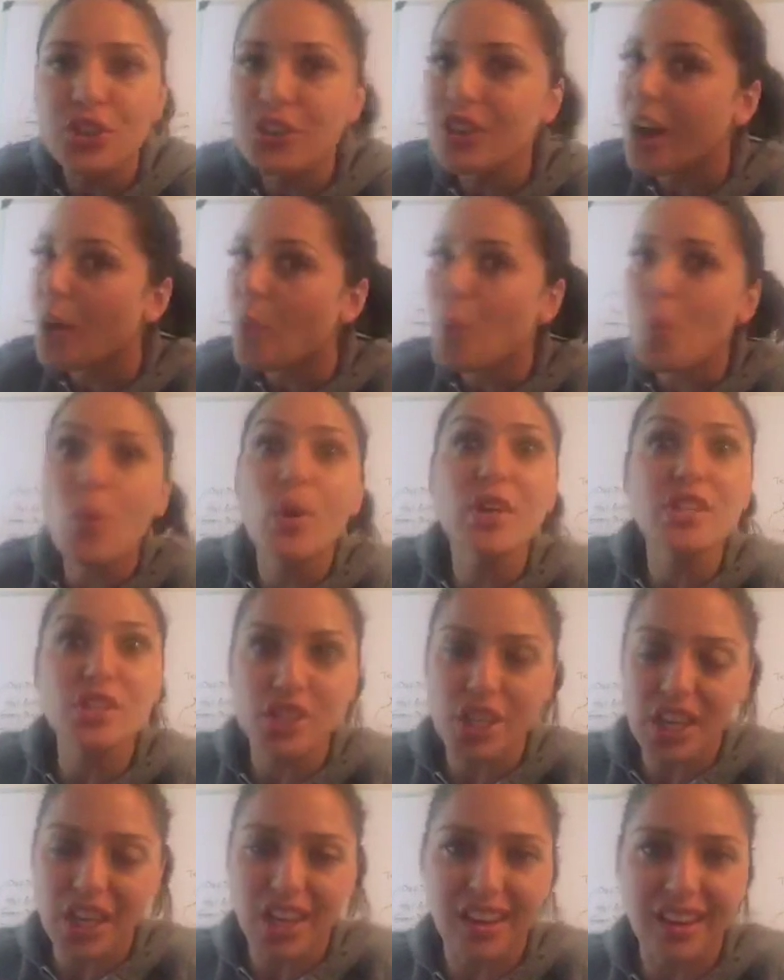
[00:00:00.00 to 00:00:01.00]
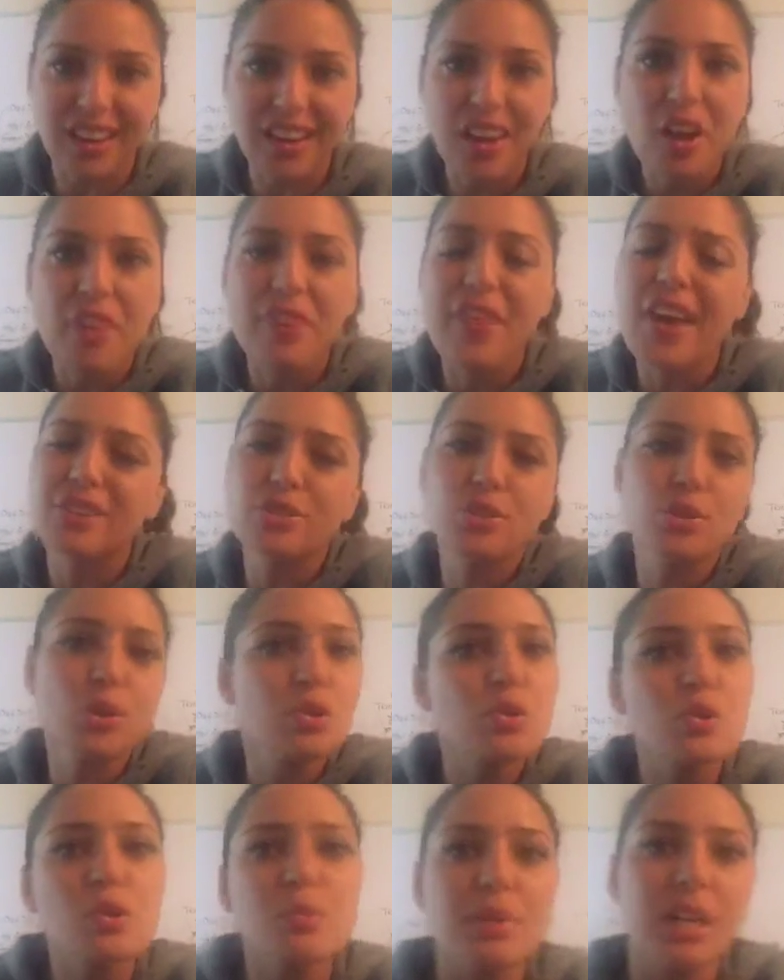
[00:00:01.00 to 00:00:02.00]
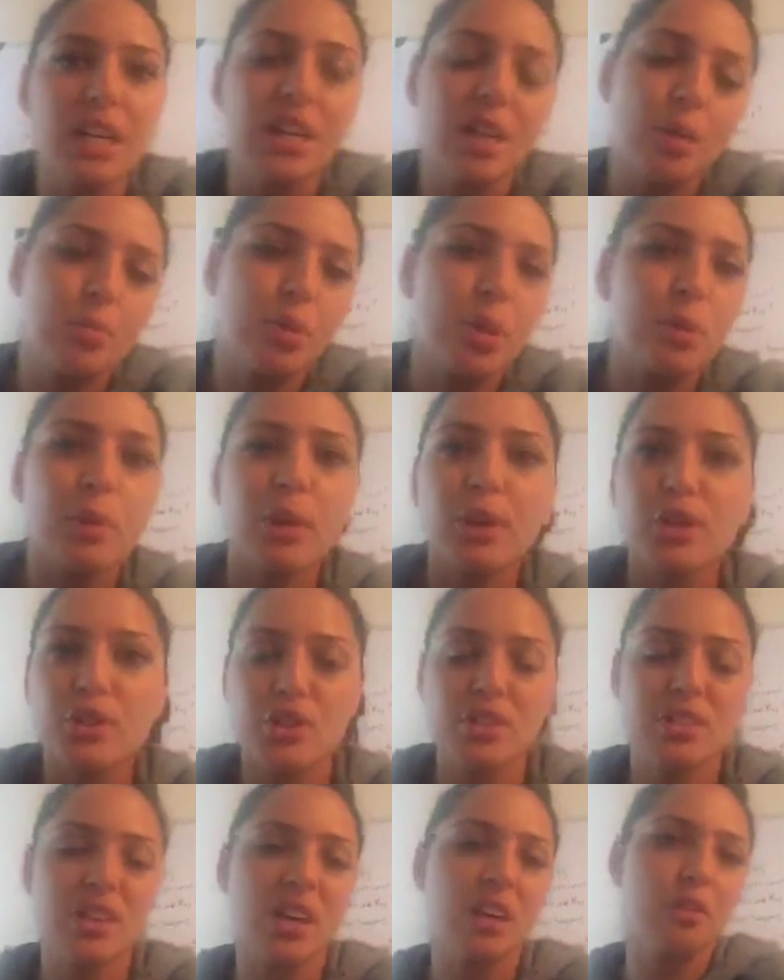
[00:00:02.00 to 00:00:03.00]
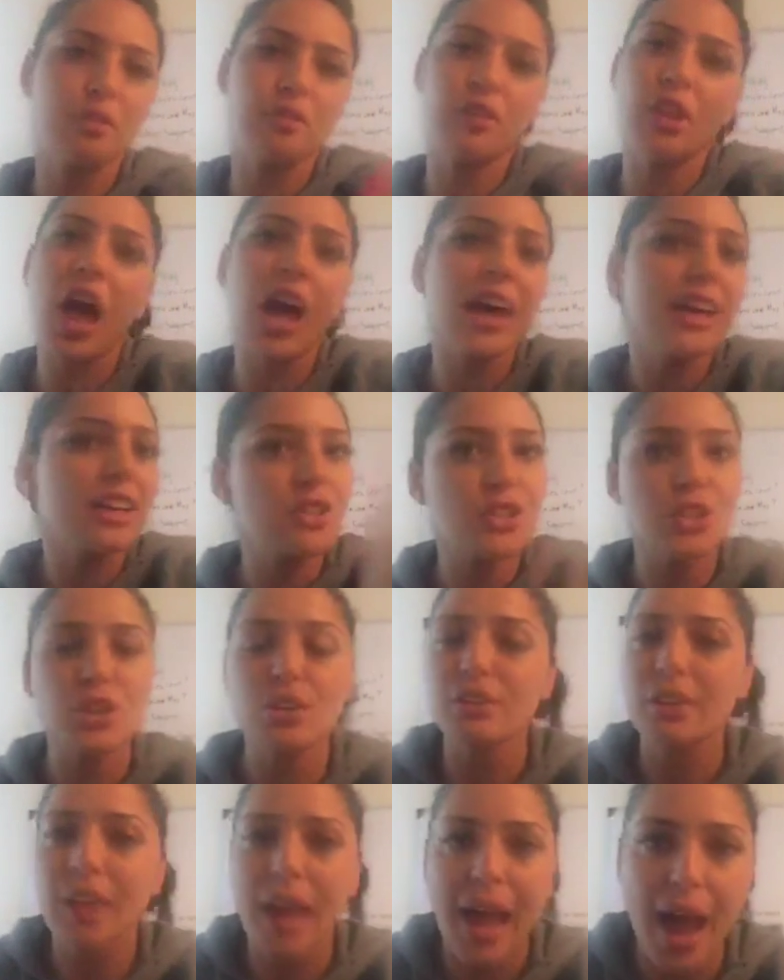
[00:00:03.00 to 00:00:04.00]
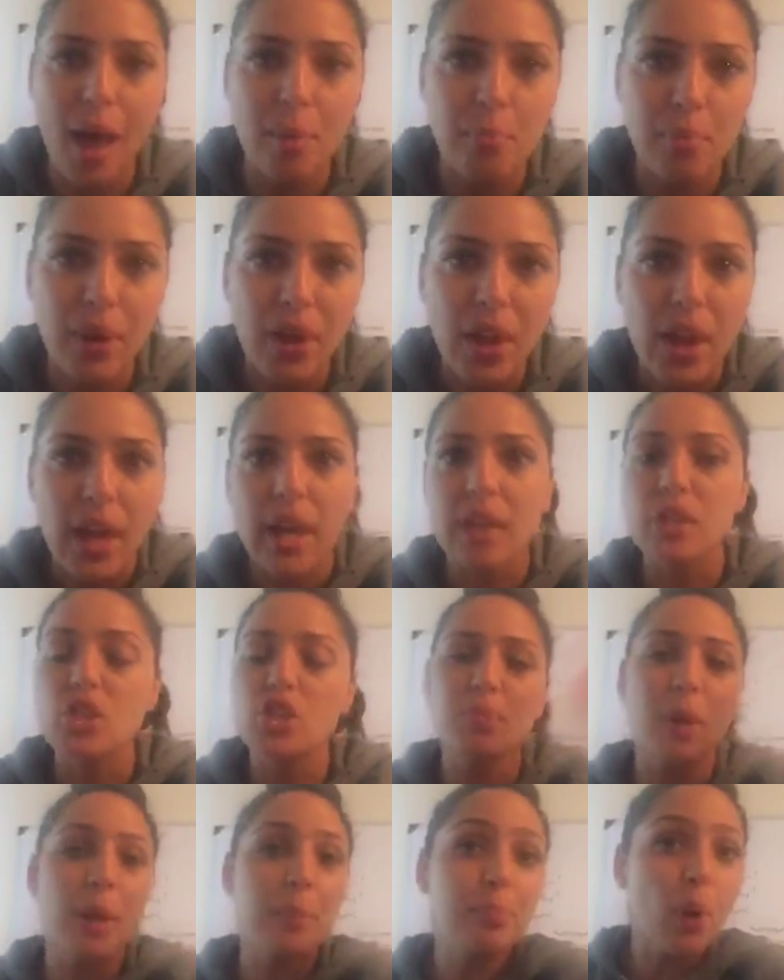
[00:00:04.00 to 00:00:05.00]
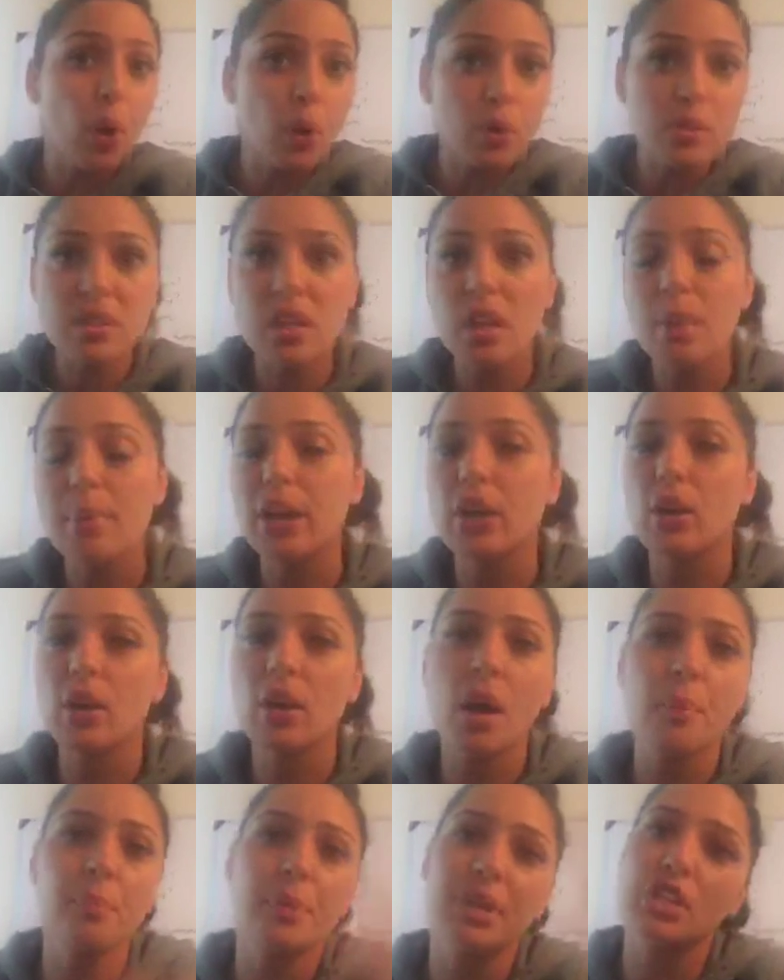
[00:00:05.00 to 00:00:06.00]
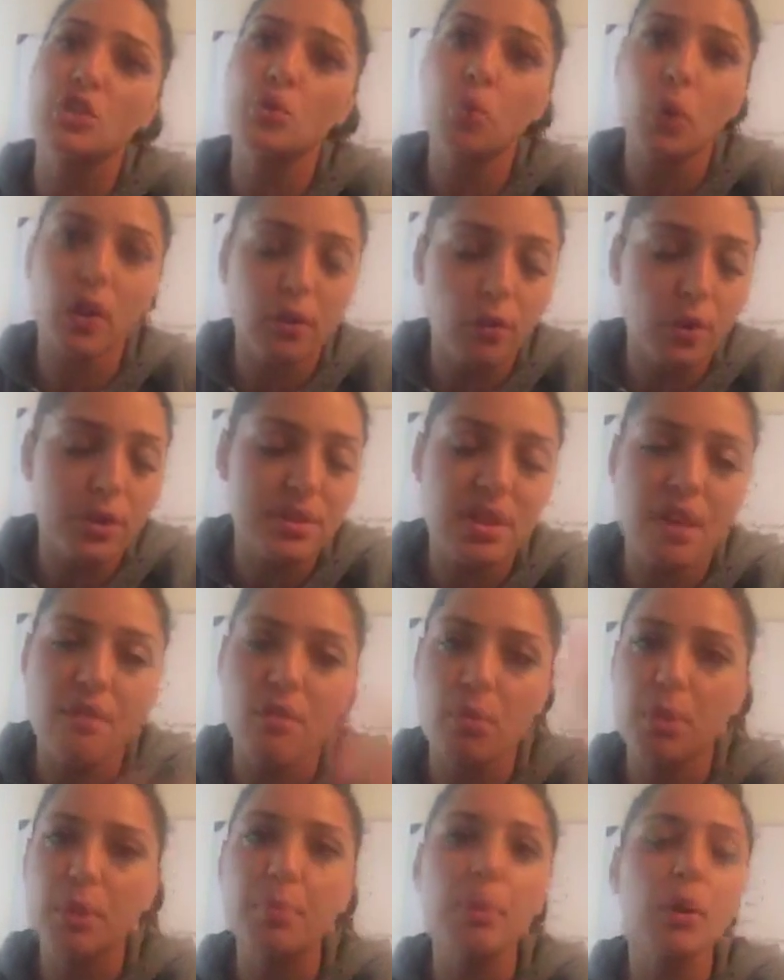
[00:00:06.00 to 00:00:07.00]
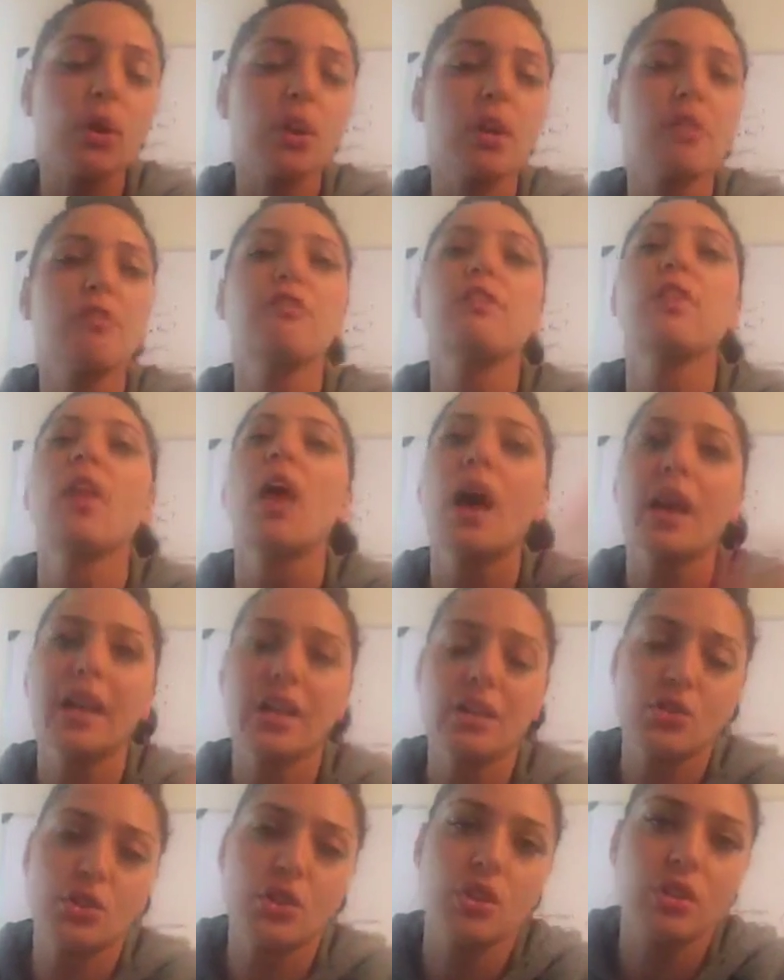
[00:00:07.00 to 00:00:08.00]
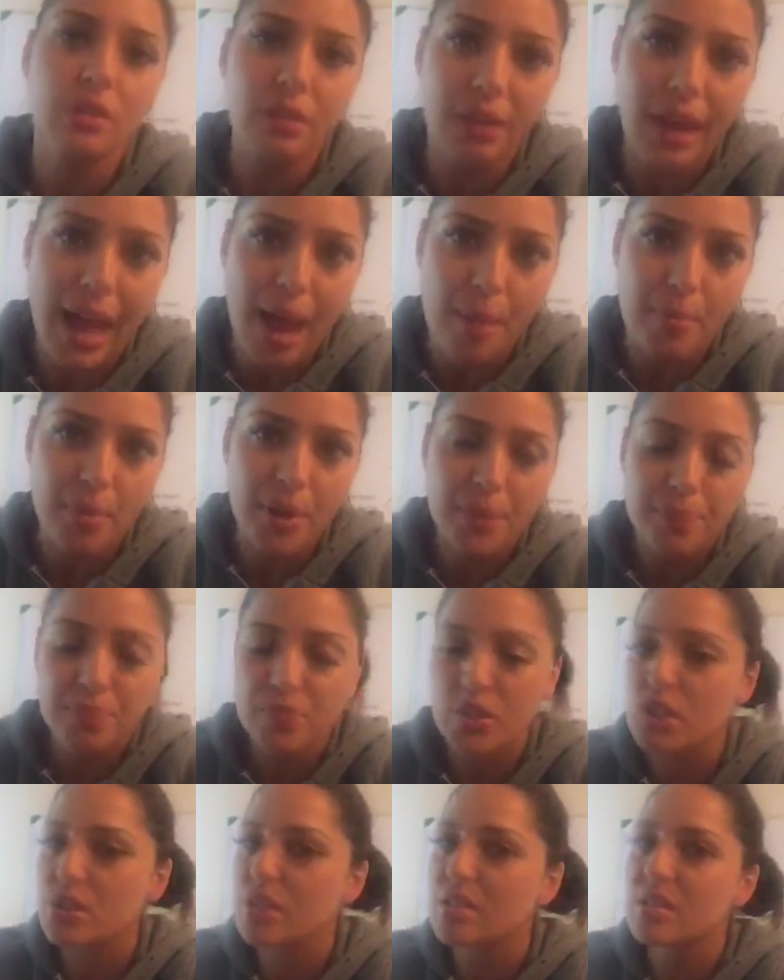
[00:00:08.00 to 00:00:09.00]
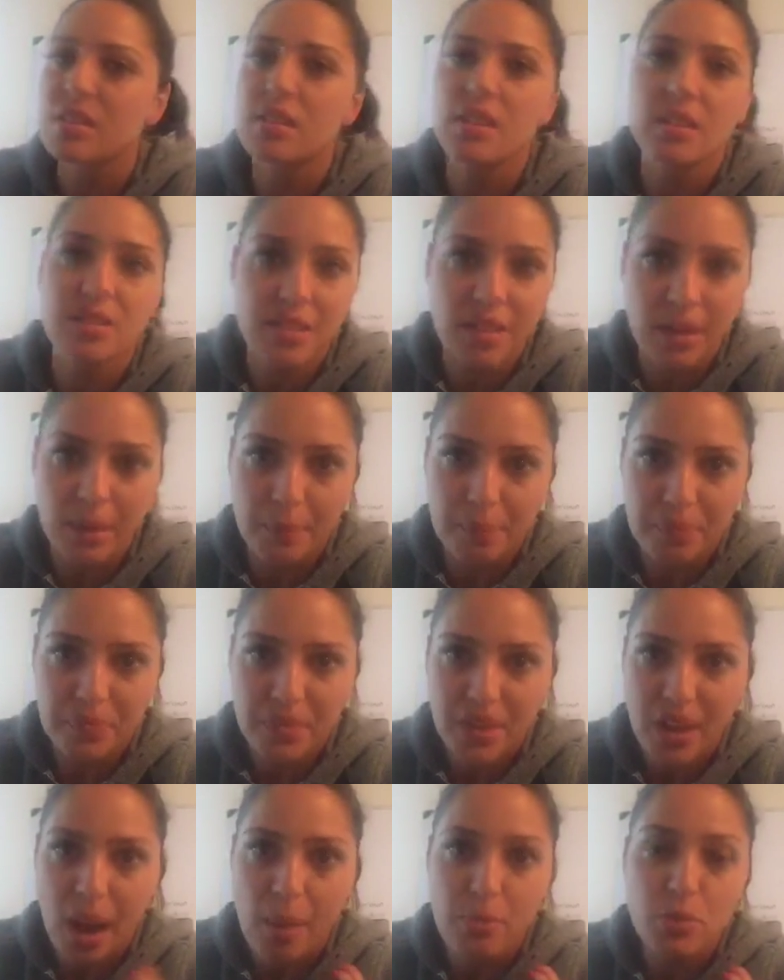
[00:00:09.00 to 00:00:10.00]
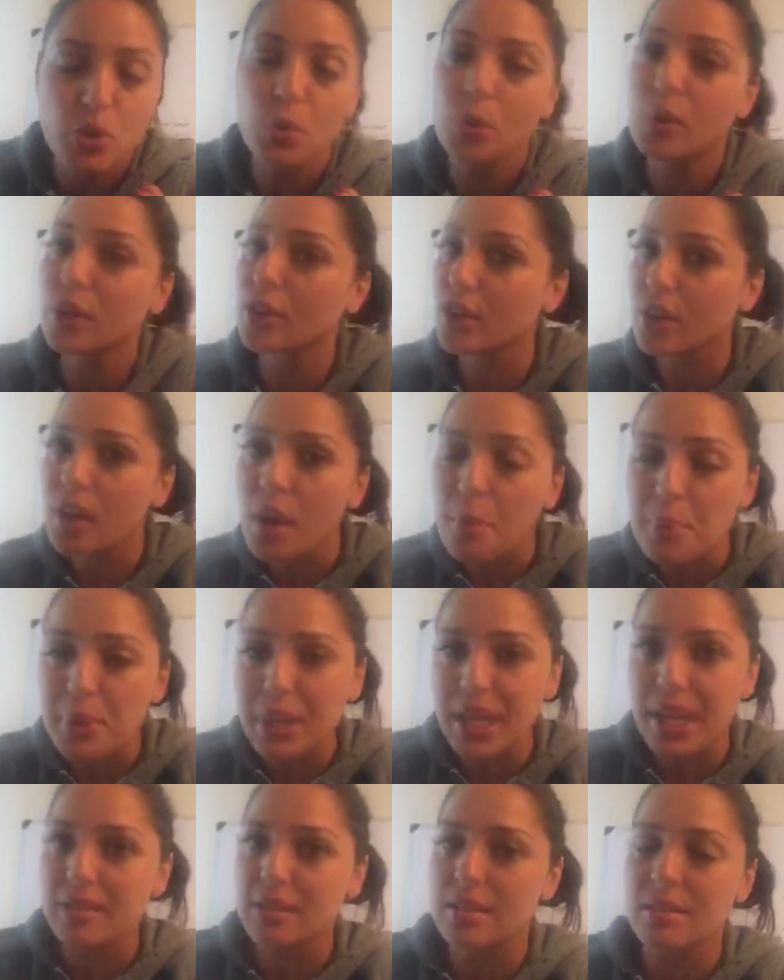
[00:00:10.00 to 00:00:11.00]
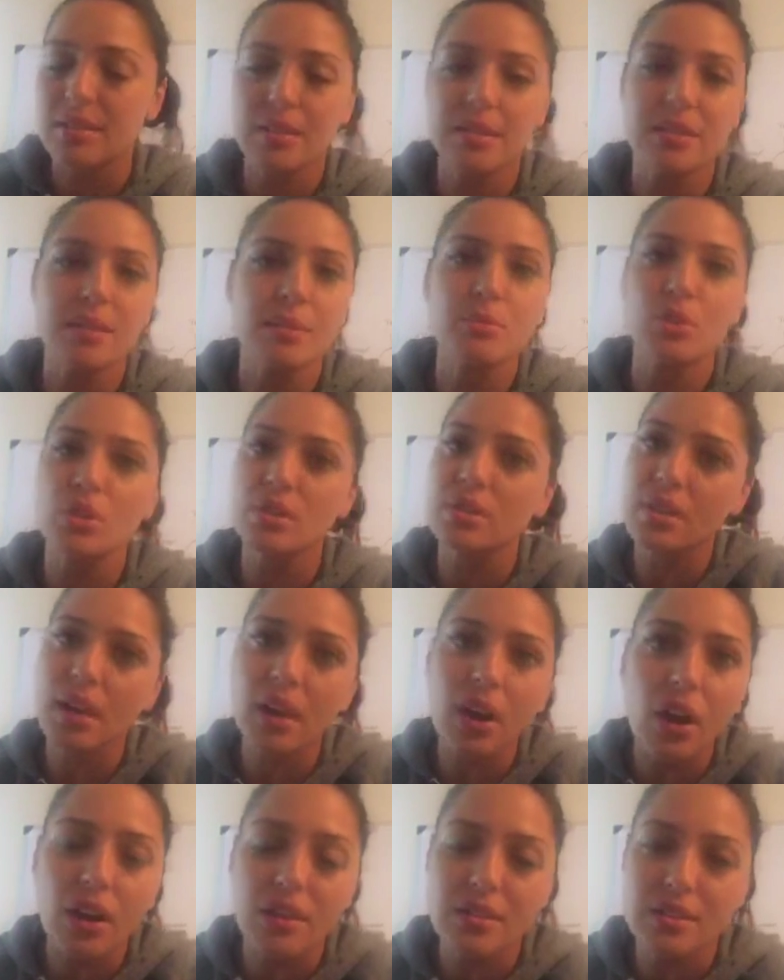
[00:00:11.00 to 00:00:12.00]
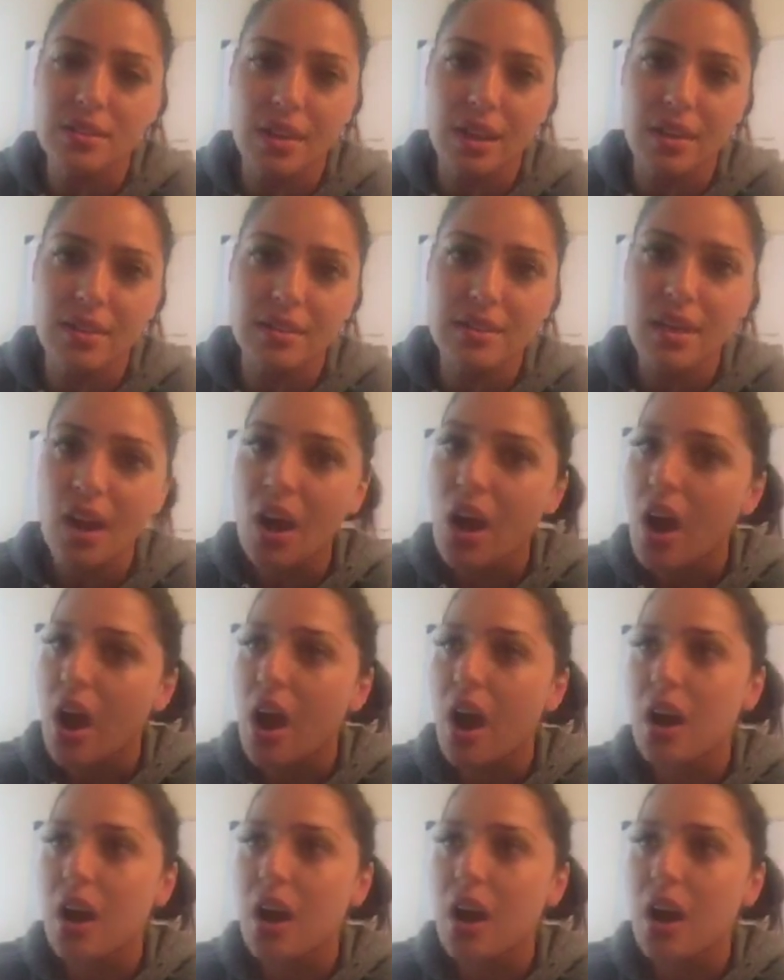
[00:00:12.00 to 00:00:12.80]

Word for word: sure you're not wishing that social media people are just going to fly into your lap. And just by posting about your company 24 7, people are going to fly into your lap. There's a system. I'm sure your company has a system just like ours does.